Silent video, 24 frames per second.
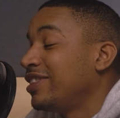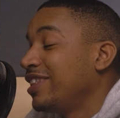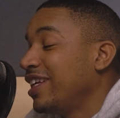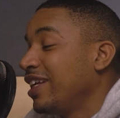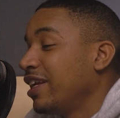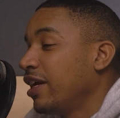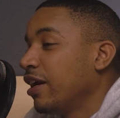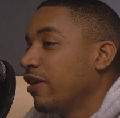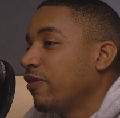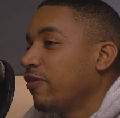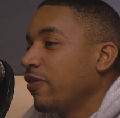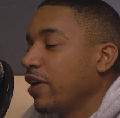did
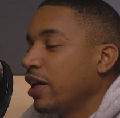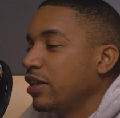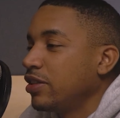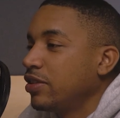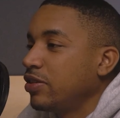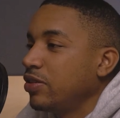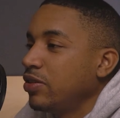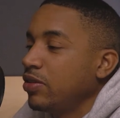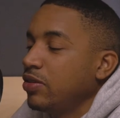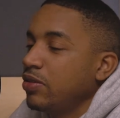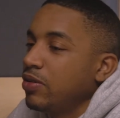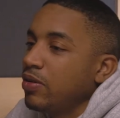it affect
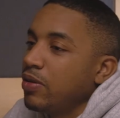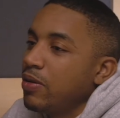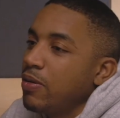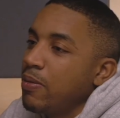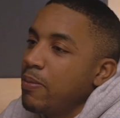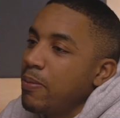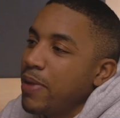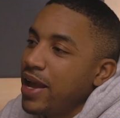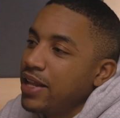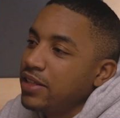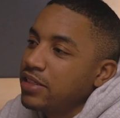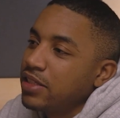you
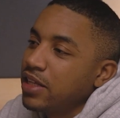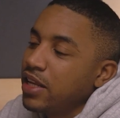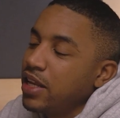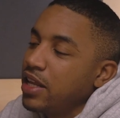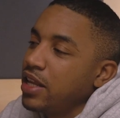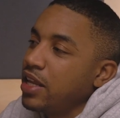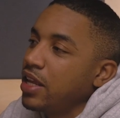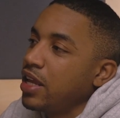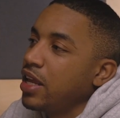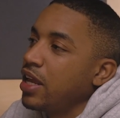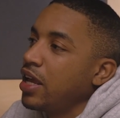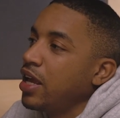
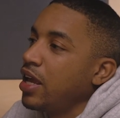mentally?